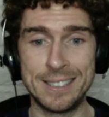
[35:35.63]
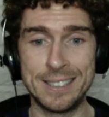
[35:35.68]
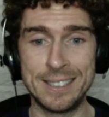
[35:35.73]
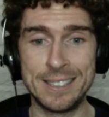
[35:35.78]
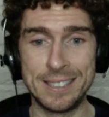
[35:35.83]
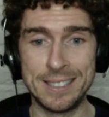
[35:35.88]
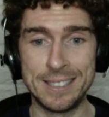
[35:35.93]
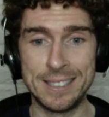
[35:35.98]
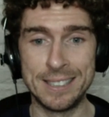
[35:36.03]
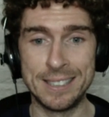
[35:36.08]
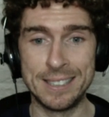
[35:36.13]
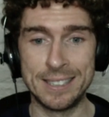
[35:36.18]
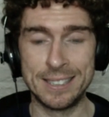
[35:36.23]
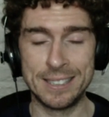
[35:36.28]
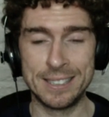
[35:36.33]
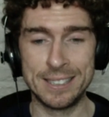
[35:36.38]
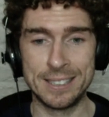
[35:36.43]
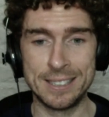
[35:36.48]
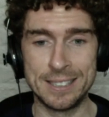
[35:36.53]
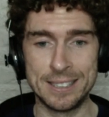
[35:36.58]
But
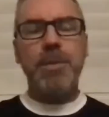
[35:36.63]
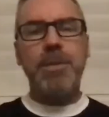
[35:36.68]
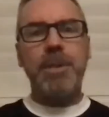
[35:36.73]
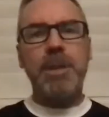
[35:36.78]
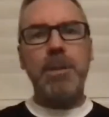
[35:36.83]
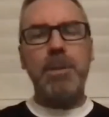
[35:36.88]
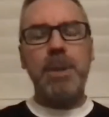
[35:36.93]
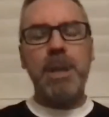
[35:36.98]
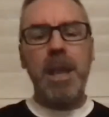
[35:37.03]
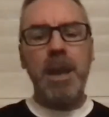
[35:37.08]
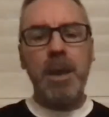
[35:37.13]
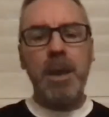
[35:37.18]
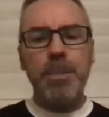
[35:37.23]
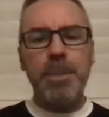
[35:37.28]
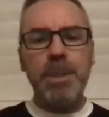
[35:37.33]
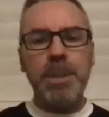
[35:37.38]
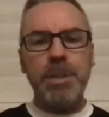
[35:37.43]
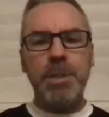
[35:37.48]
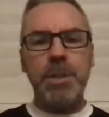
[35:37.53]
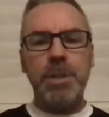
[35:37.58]
I don't think we
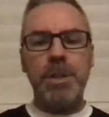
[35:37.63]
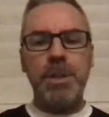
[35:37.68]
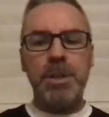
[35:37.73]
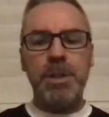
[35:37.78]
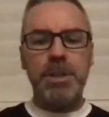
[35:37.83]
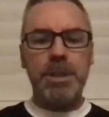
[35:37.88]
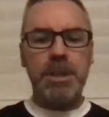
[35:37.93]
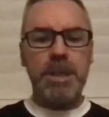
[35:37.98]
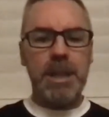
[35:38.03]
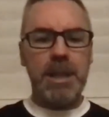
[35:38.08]
help each other.